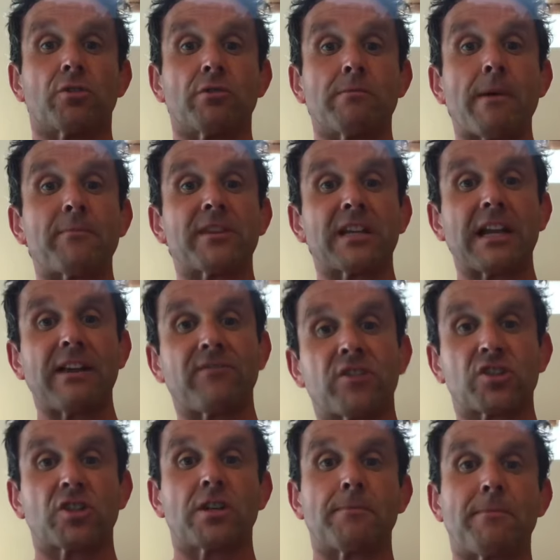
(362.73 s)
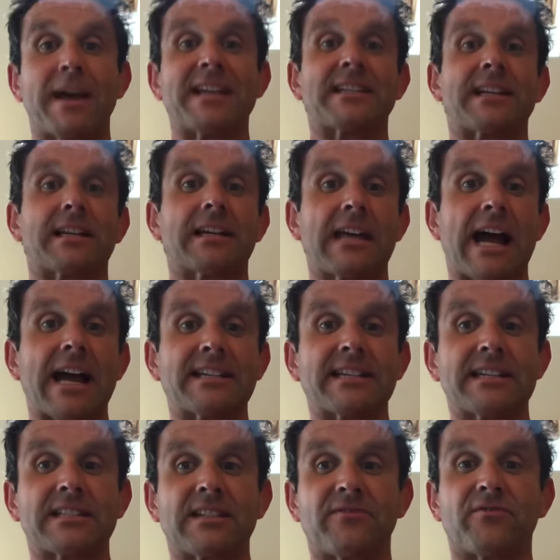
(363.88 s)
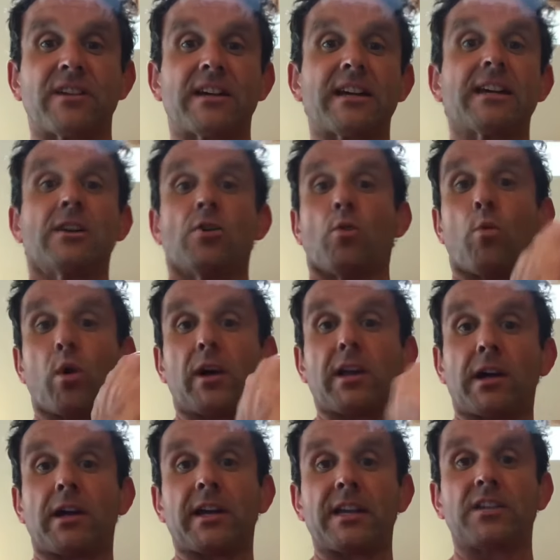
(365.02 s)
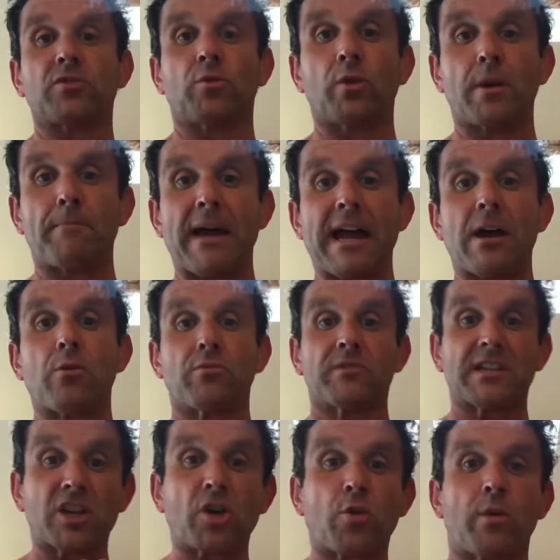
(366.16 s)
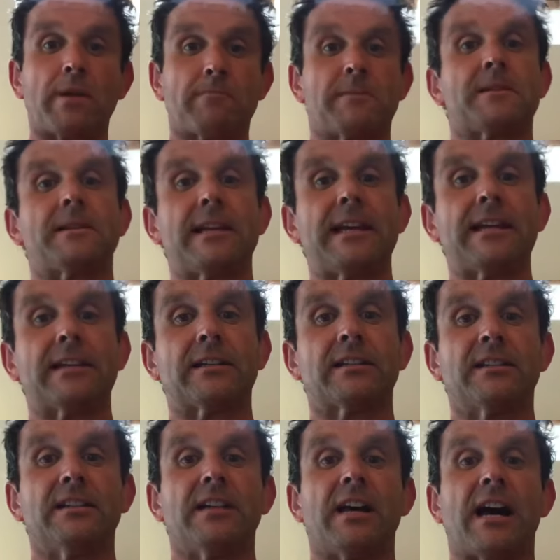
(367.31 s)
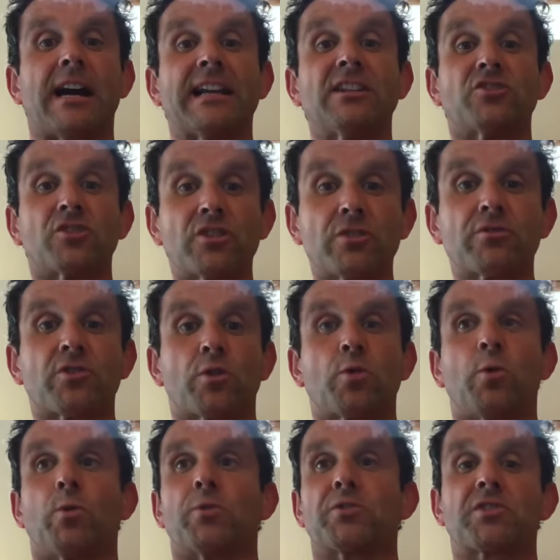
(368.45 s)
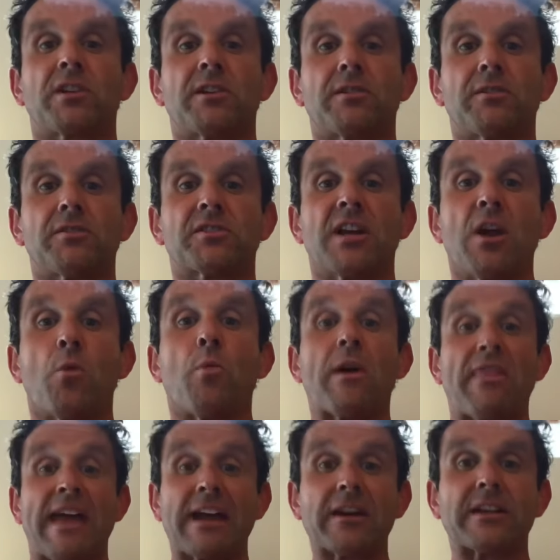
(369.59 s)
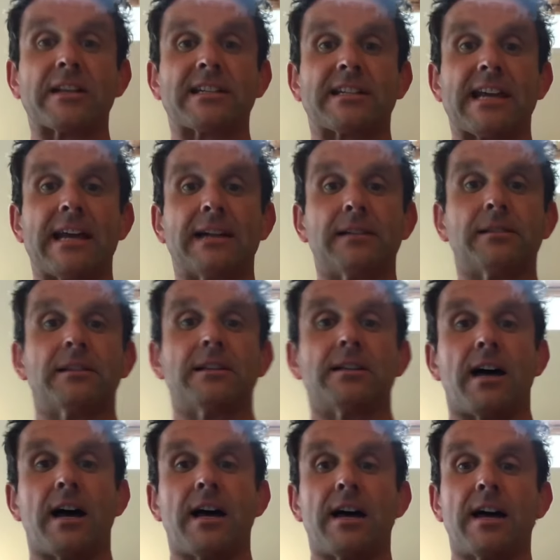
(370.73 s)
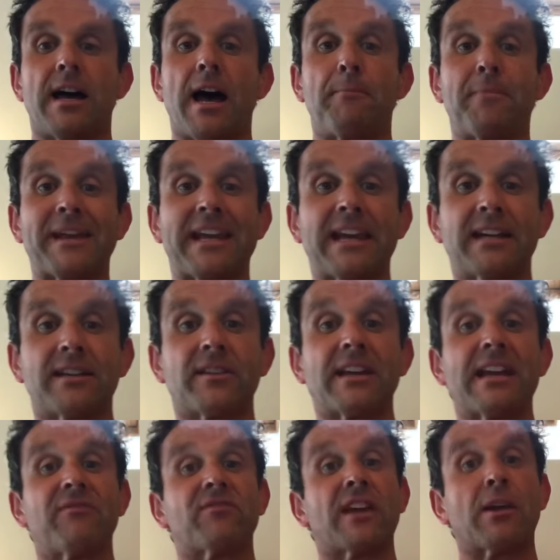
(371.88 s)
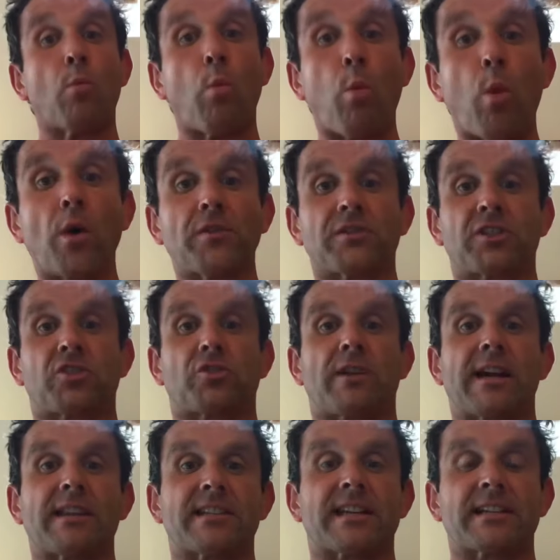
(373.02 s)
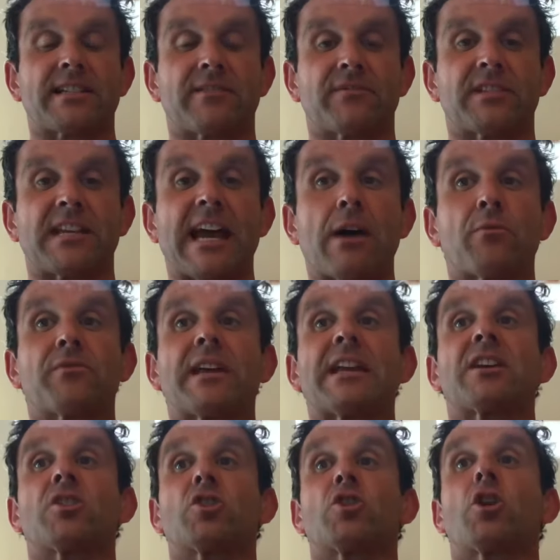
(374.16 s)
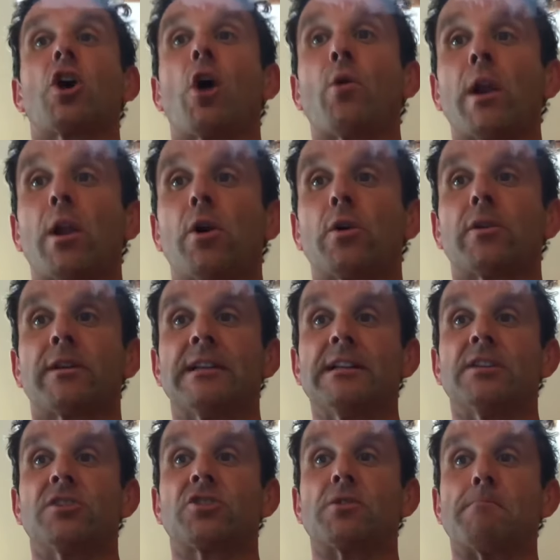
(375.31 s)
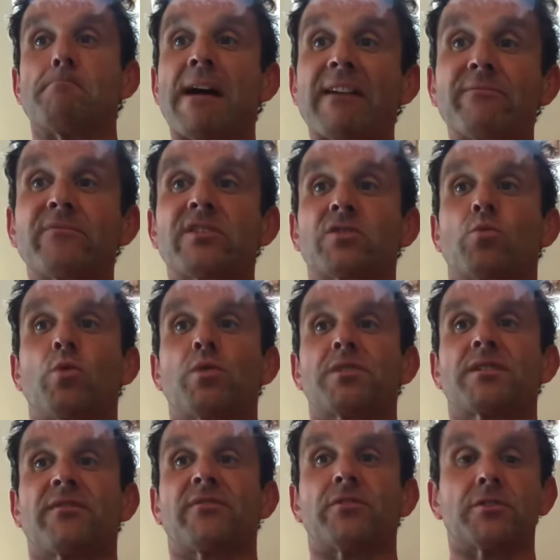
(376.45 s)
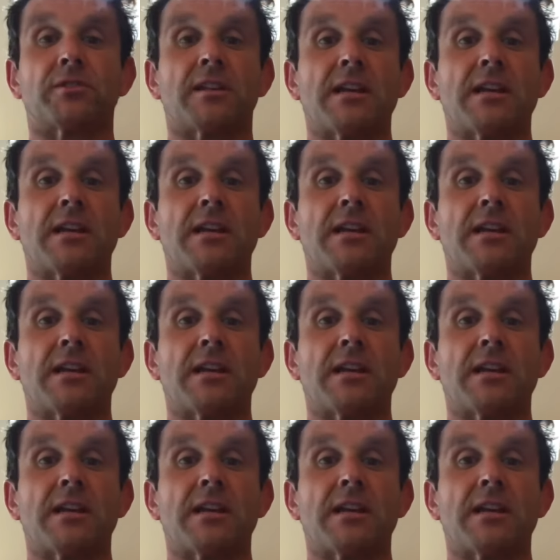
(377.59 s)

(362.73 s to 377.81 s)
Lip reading: remember, the leaflet's going to basically identify what kayaking's all about, the equipment needed, and introduce the core skills. We're then going to tell a beginner that if they want to try this activity out, they can go along to Manvers Waterfront,